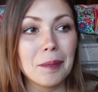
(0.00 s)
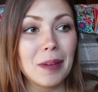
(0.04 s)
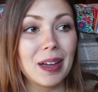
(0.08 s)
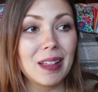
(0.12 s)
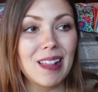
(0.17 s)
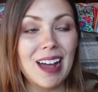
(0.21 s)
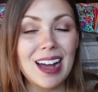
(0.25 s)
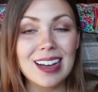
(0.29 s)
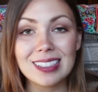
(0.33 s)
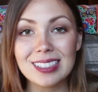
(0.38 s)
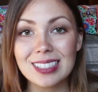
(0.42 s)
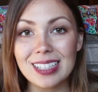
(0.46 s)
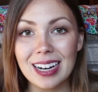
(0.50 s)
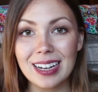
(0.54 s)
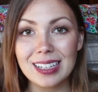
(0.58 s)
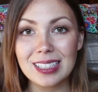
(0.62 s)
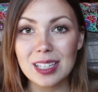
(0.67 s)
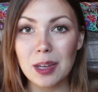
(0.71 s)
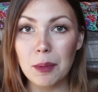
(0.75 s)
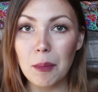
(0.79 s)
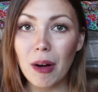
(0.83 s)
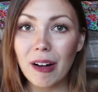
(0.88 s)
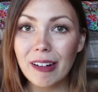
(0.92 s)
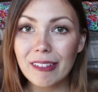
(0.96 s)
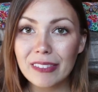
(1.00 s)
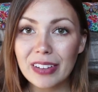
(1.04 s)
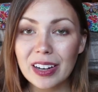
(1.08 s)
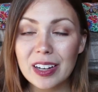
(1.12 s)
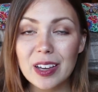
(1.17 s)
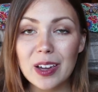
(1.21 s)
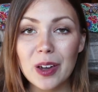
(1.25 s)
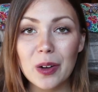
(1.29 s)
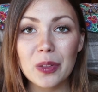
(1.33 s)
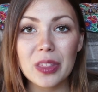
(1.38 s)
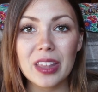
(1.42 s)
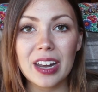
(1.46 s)
My last ASMR
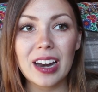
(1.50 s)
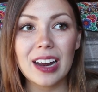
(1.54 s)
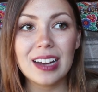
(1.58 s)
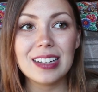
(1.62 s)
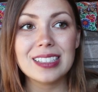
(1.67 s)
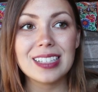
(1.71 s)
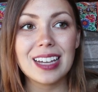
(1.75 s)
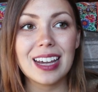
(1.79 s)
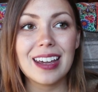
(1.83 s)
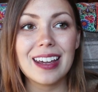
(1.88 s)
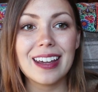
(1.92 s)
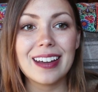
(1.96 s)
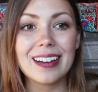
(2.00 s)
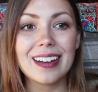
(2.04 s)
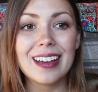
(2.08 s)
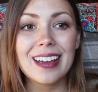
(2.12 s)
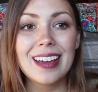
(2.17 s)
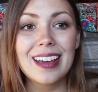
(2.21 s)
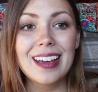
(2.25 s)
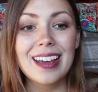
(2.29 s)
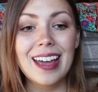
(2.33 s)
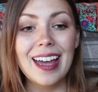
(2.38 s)
video that I did.